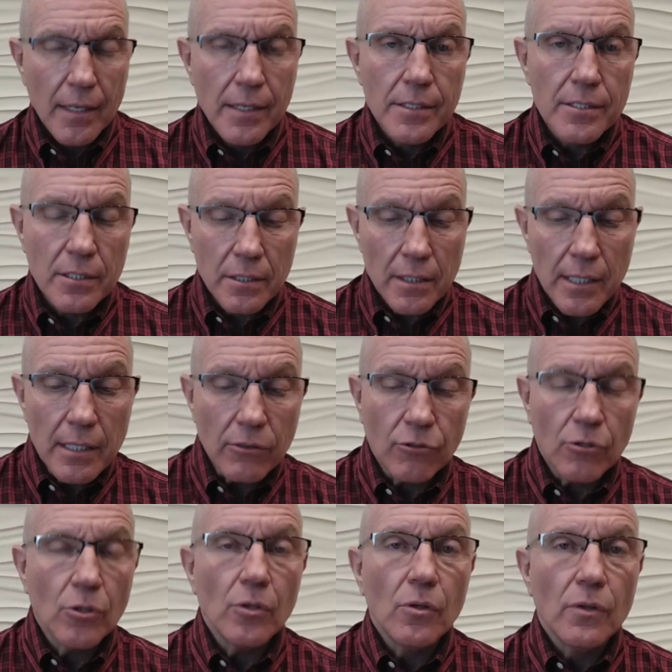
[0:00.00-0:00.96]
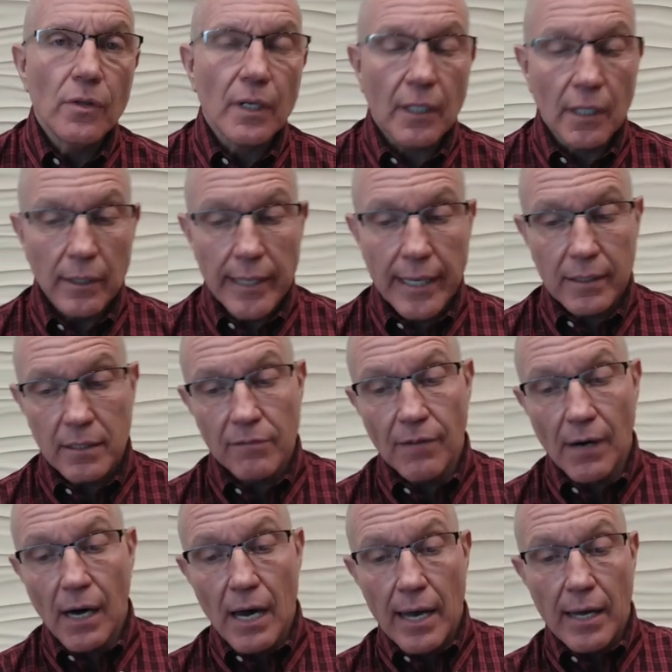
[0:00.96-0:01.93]
Seen through the collective
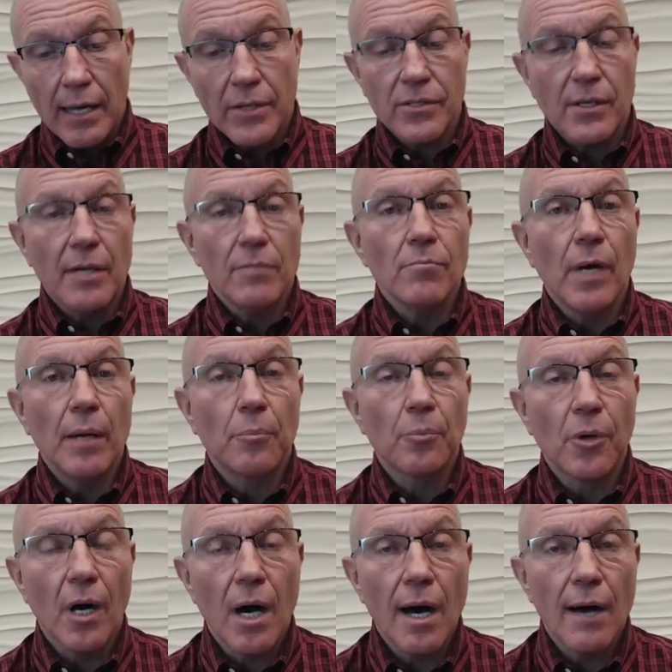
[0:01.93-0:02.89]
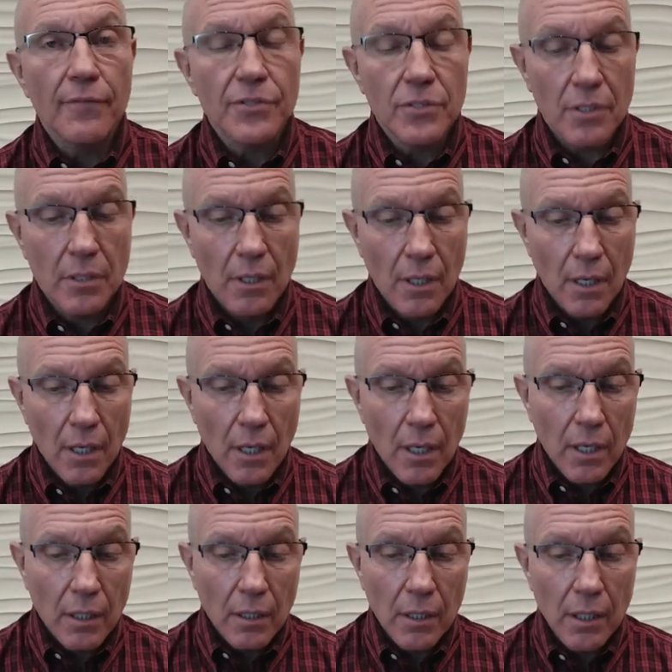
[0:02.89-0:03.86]
eyes of my profs,
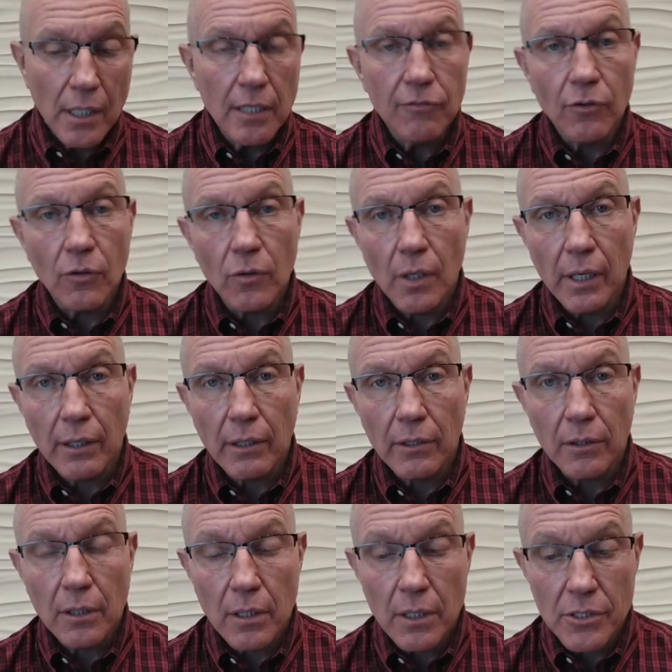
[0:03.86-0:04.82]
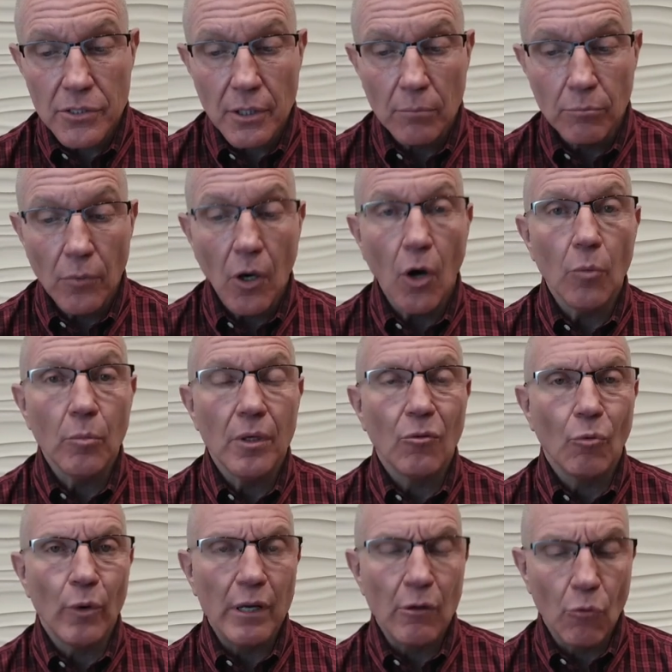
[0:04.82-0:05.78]
evil occurs the
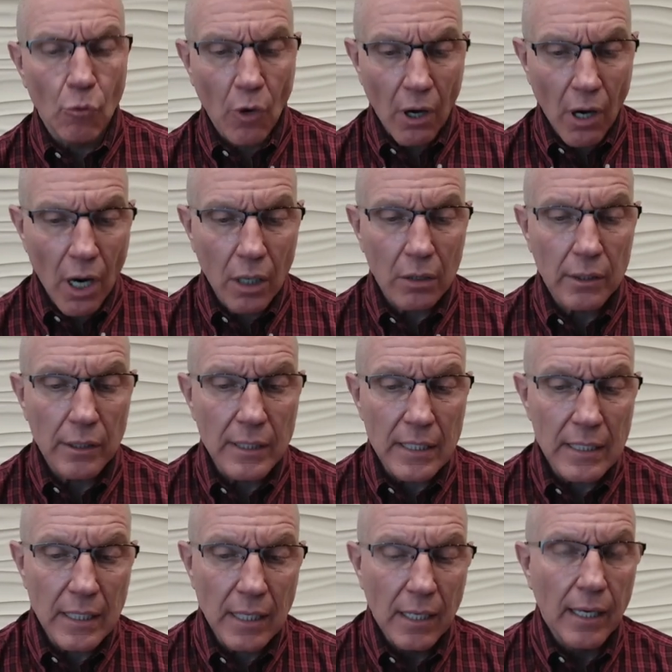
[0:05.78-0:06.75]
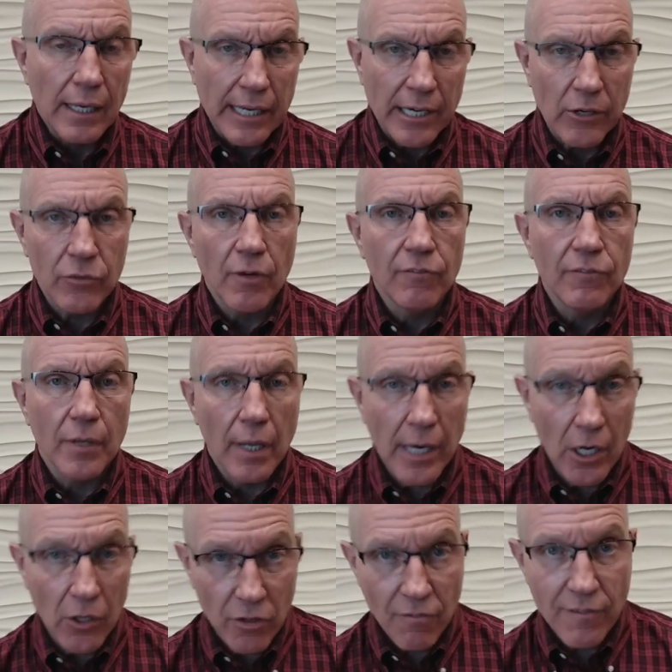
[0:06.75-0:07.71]
moment we wrongly hear
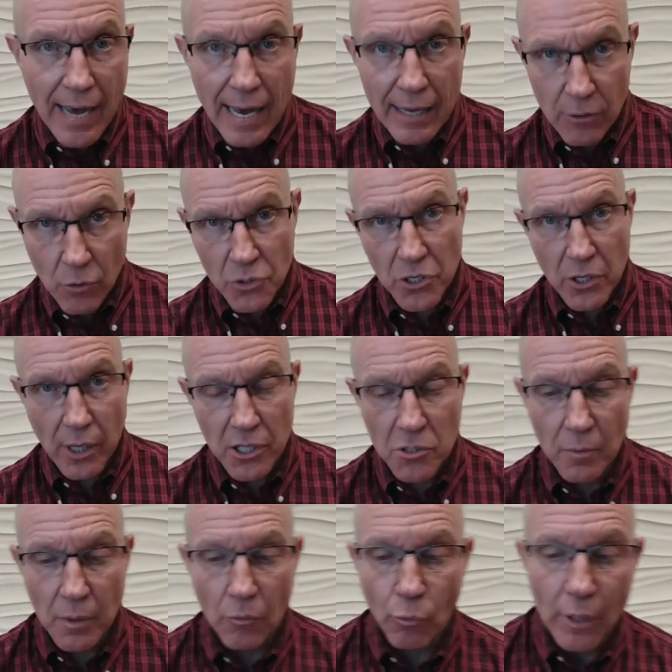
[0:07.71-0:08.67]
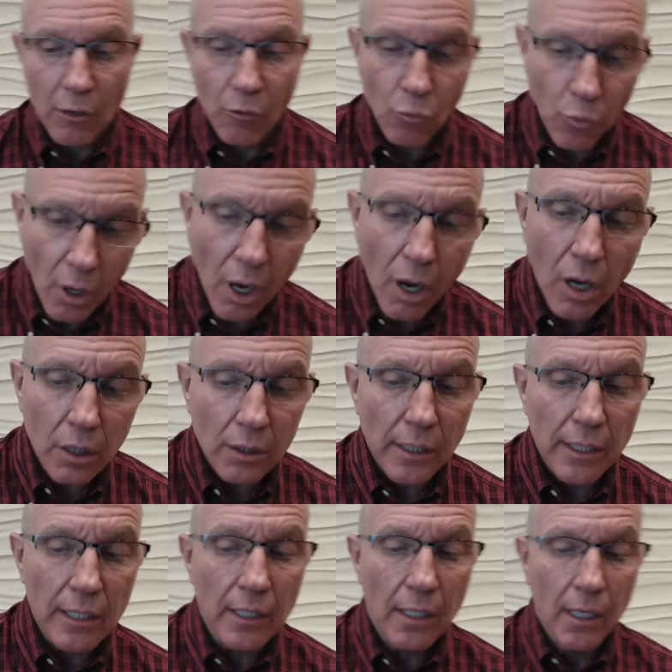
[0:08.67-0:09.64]
the value judgment, we
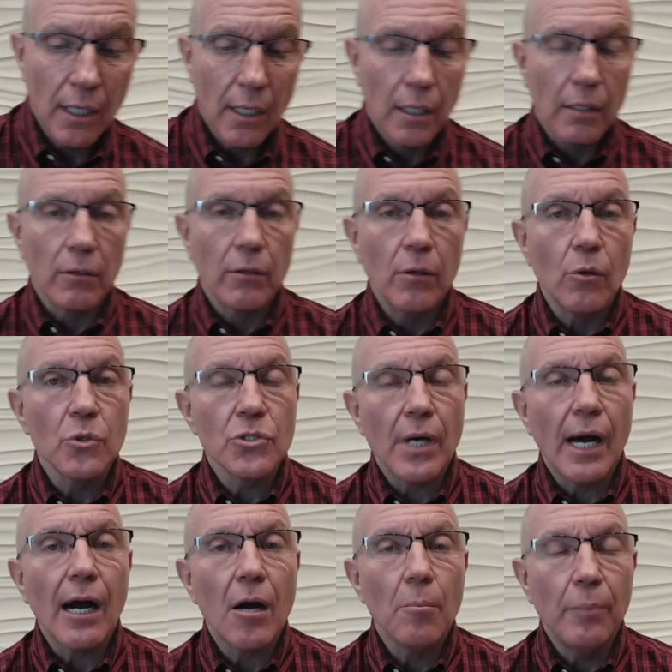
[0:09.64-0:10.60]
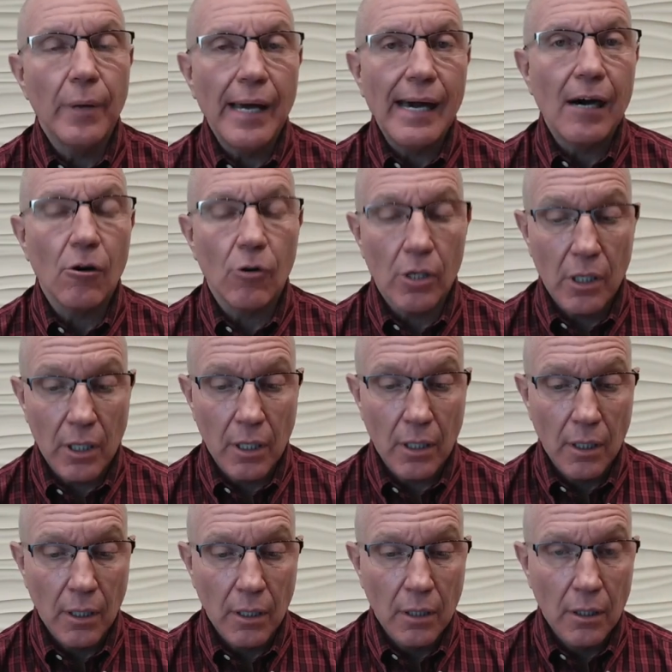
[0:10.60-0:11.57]
wrongly use our power
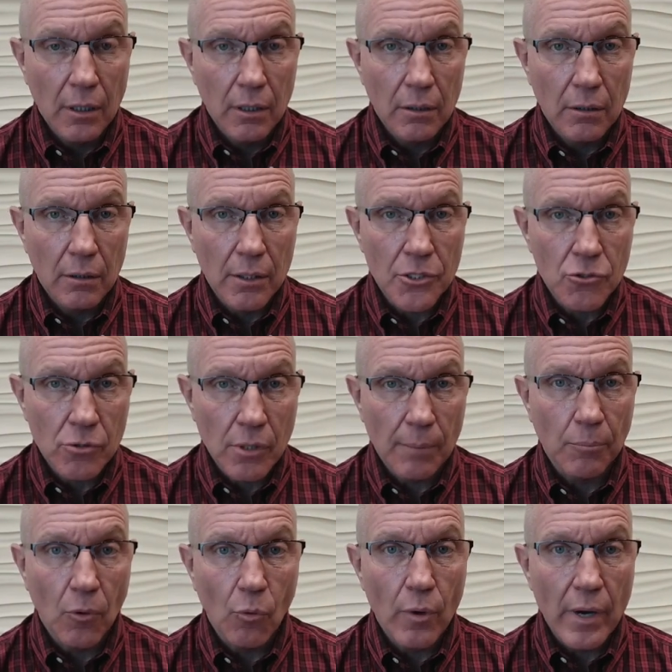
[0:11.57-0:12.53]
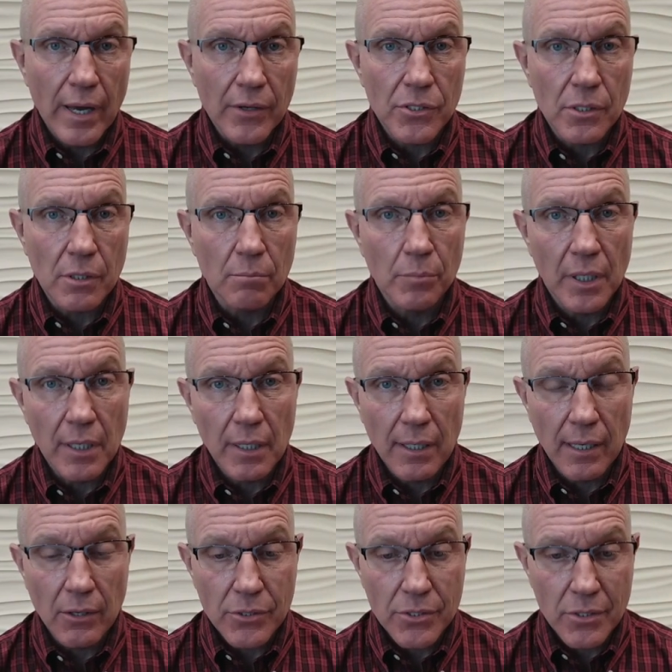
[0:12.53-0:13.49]
to strip away somebody
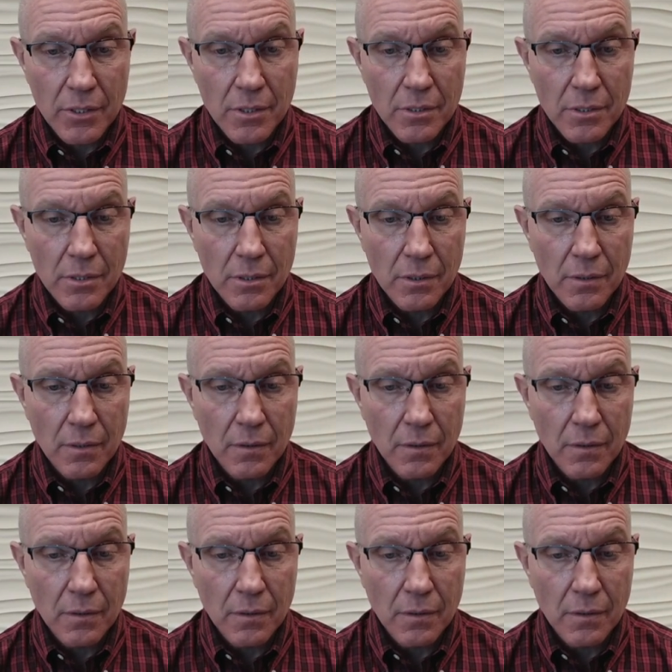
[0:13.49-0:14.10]
else's.